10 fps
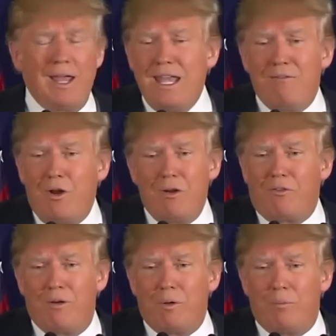I never
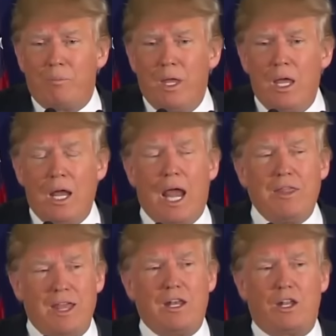heard from them.
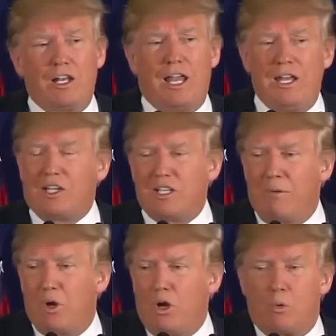And then the next
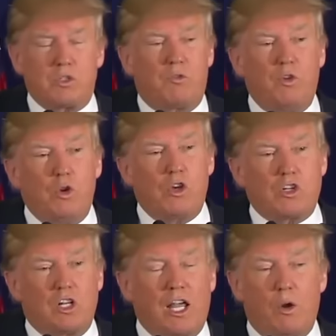time I heard was a few
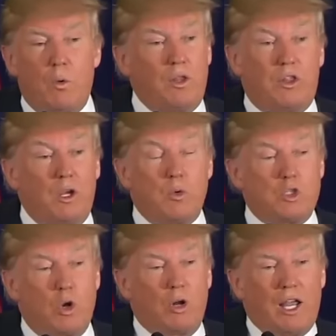years later when the thing
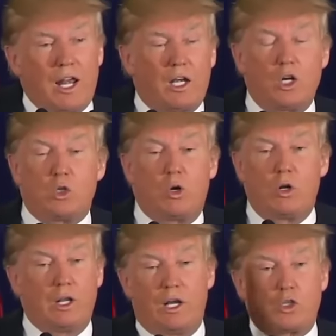was totally out of
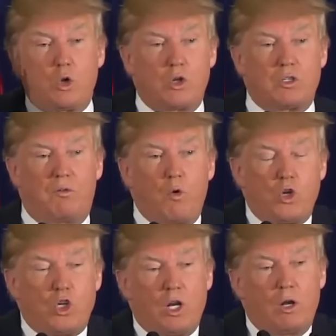control and it's cost a
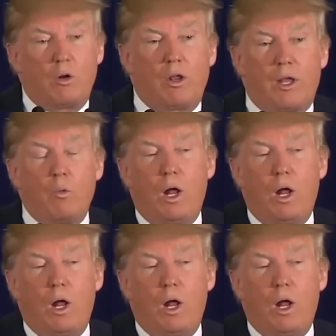fortune and all that.